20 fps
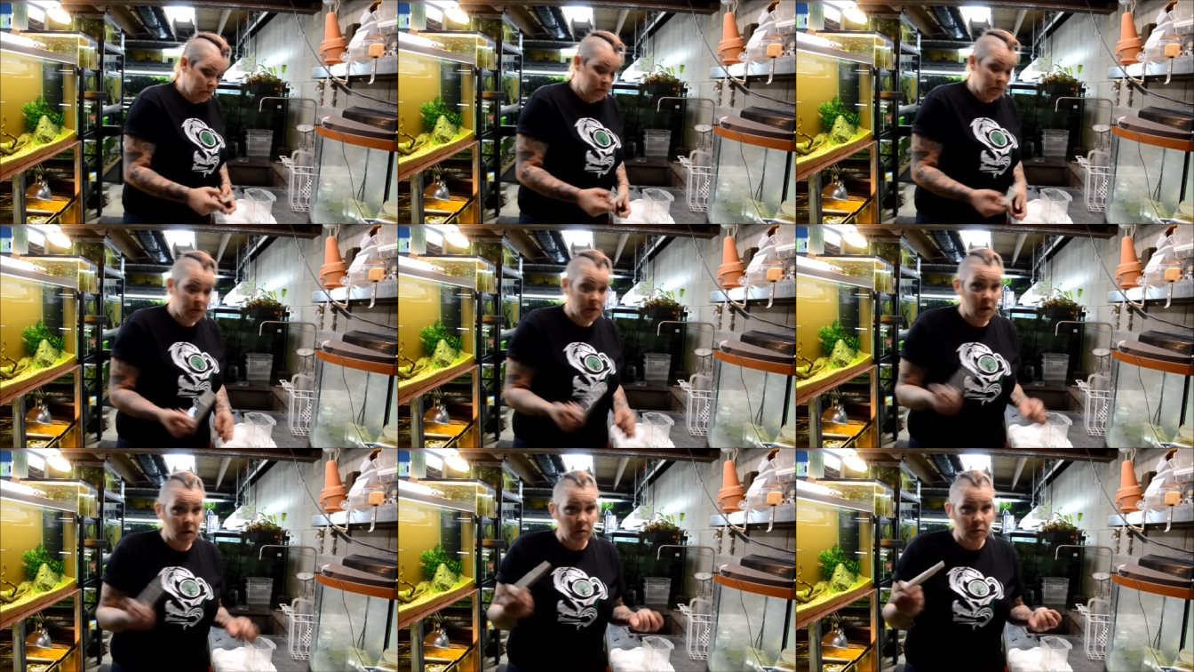
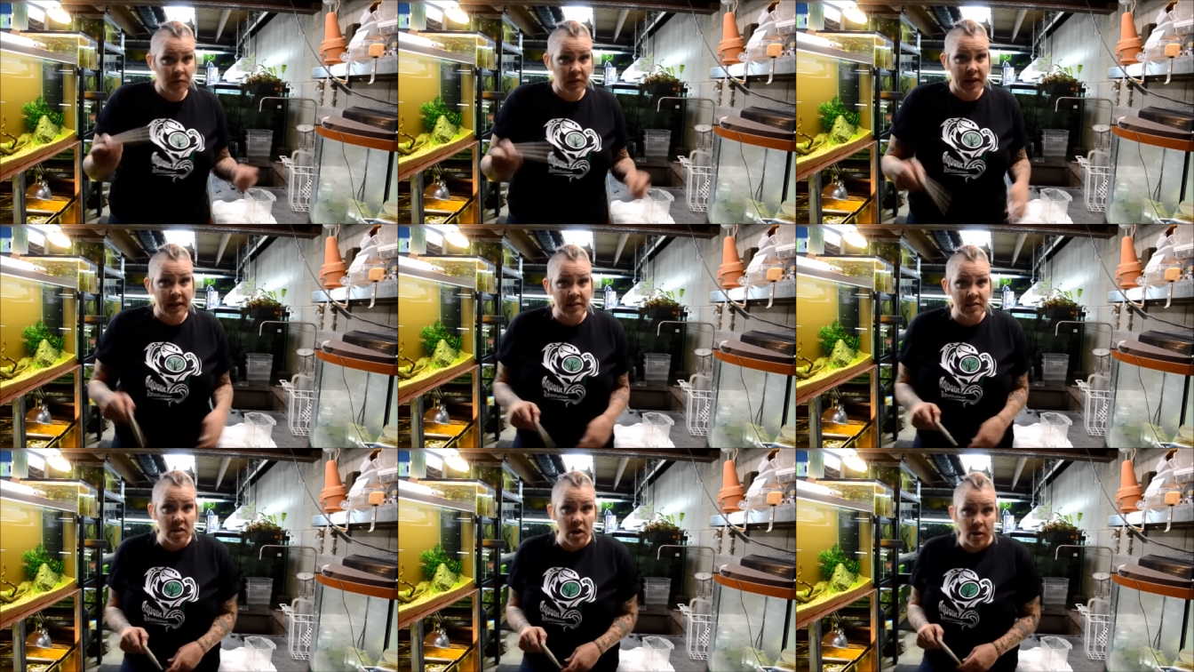So
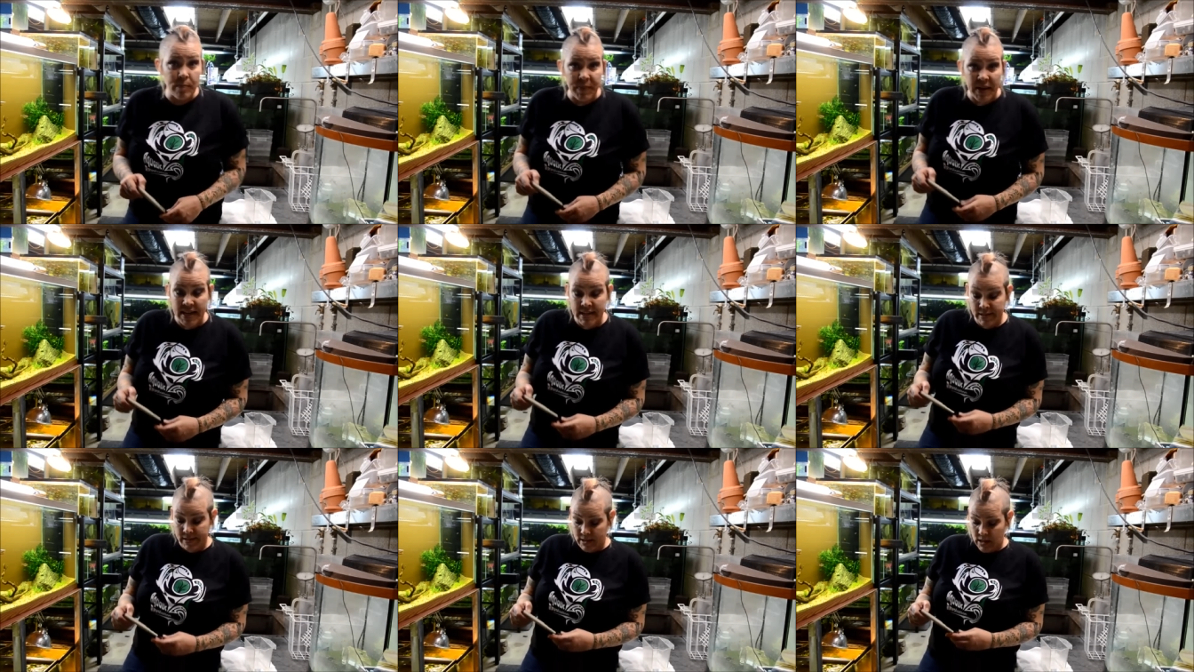that's our
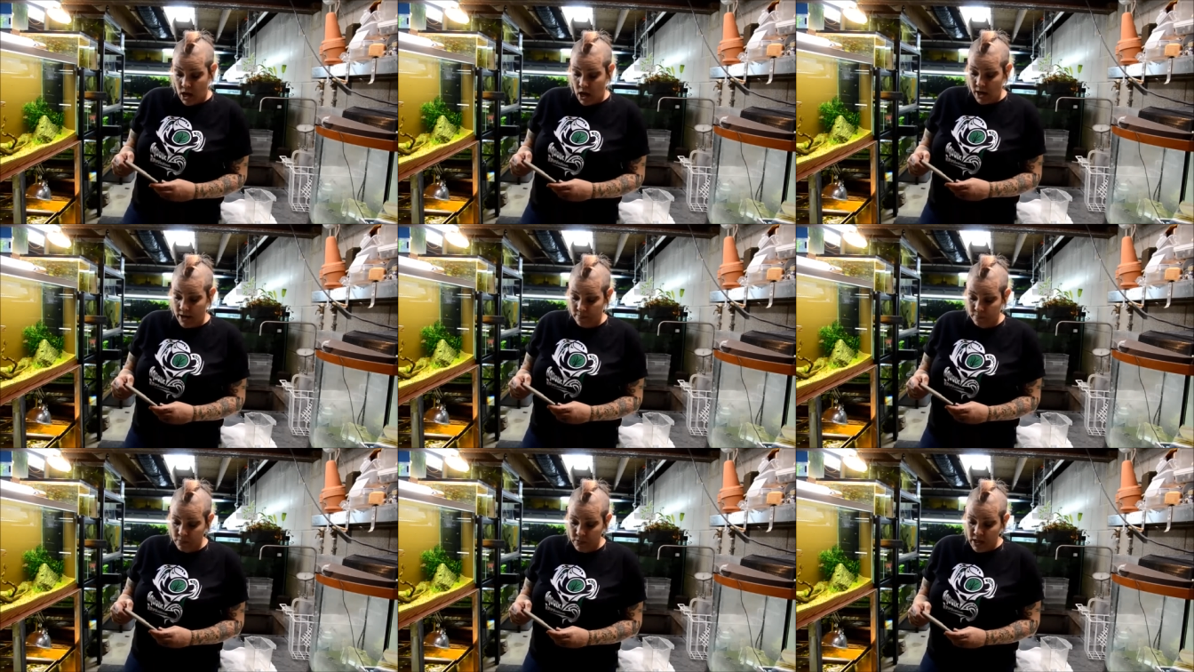
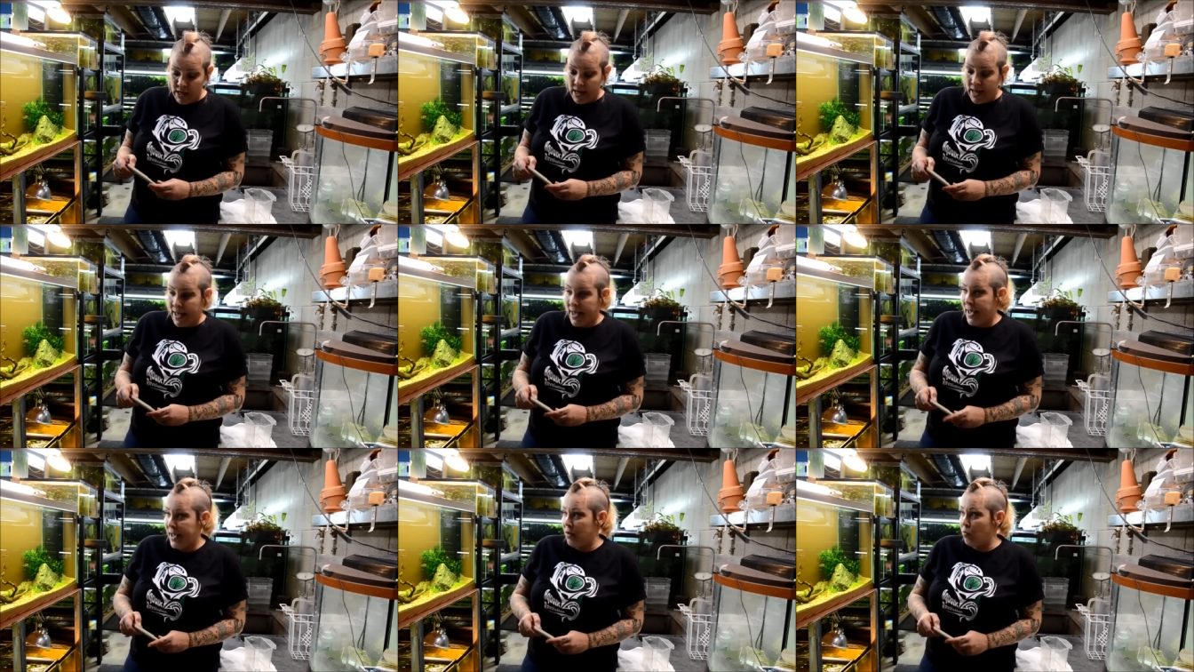baseline.
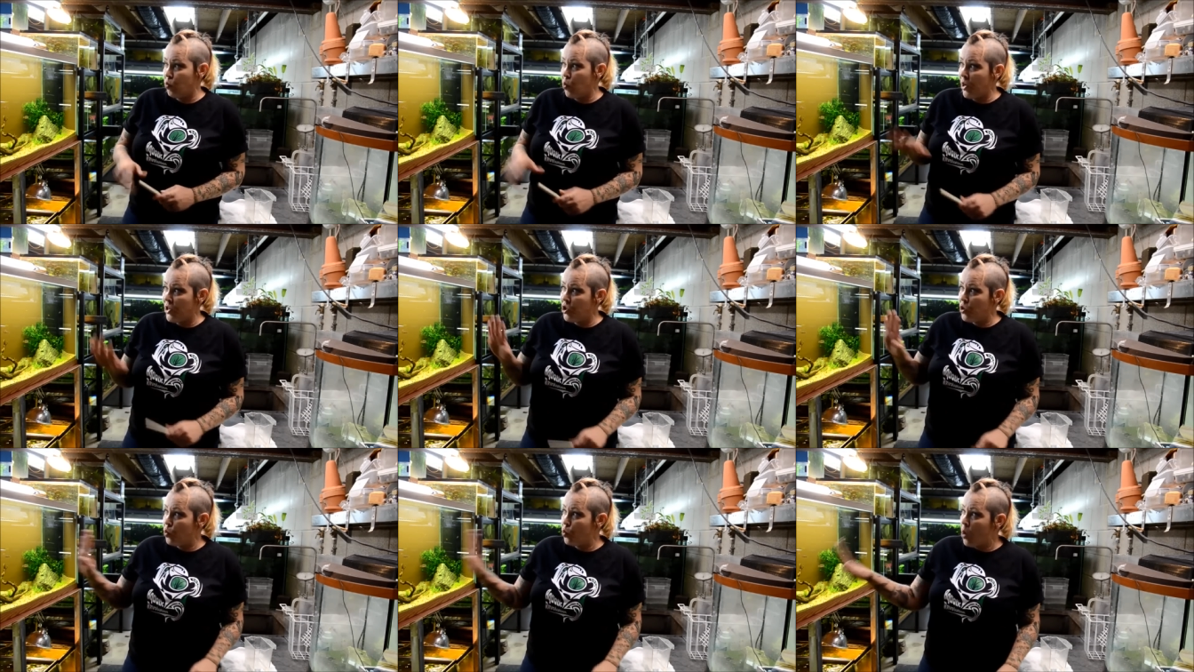And
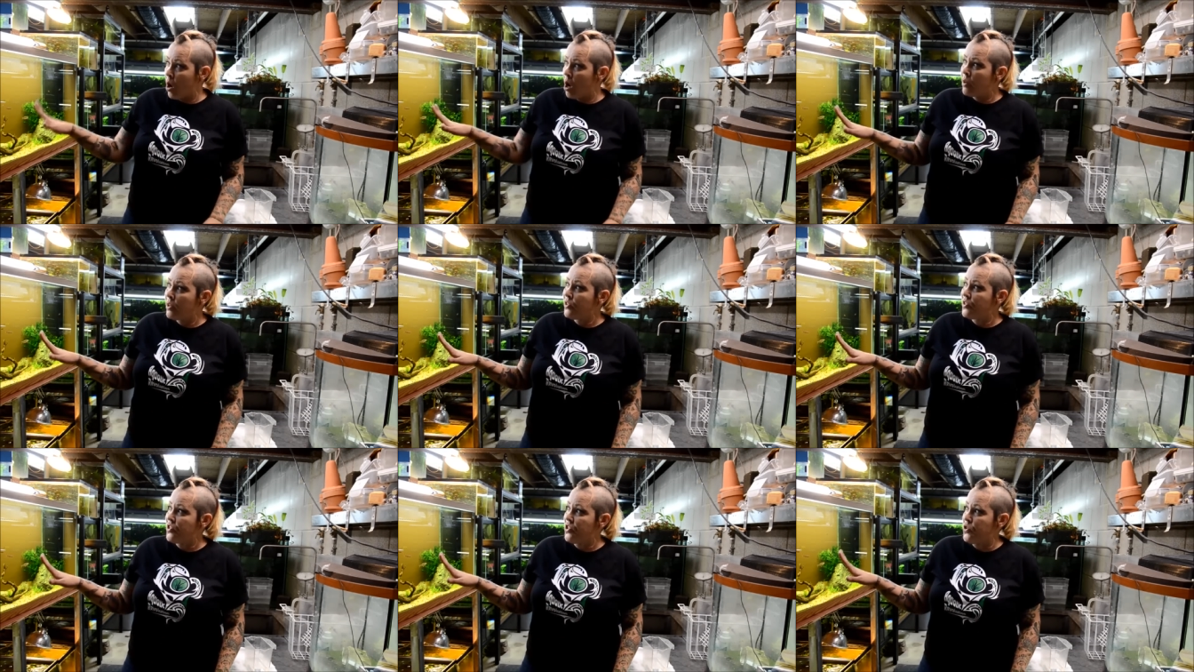what you
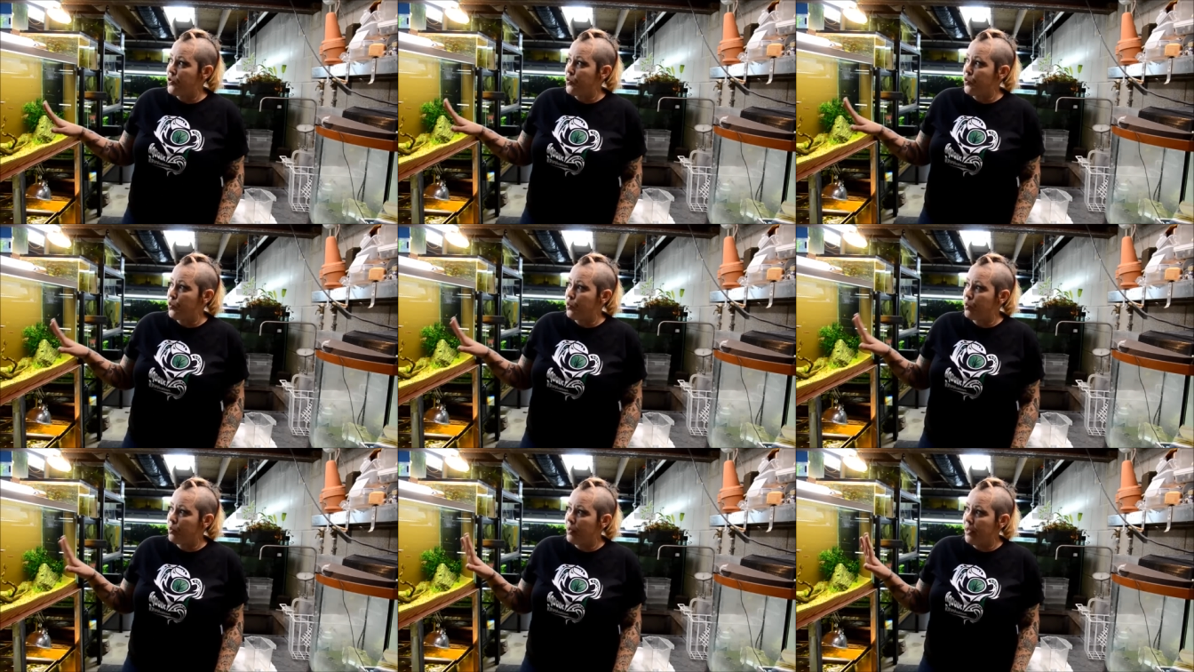want to
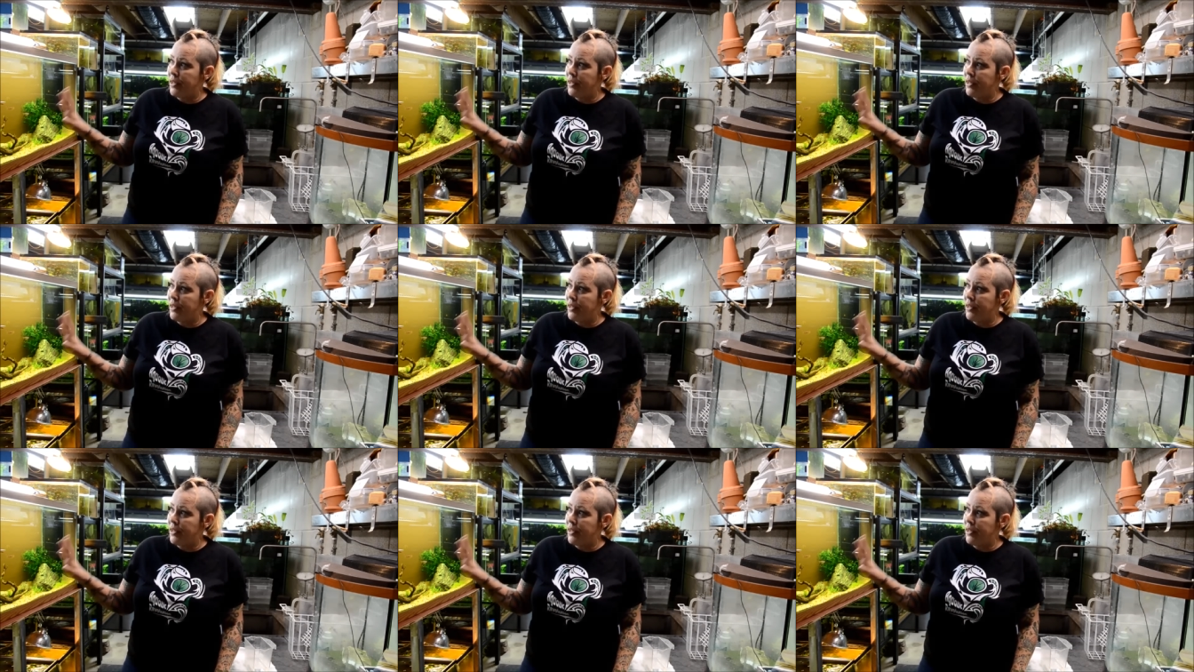do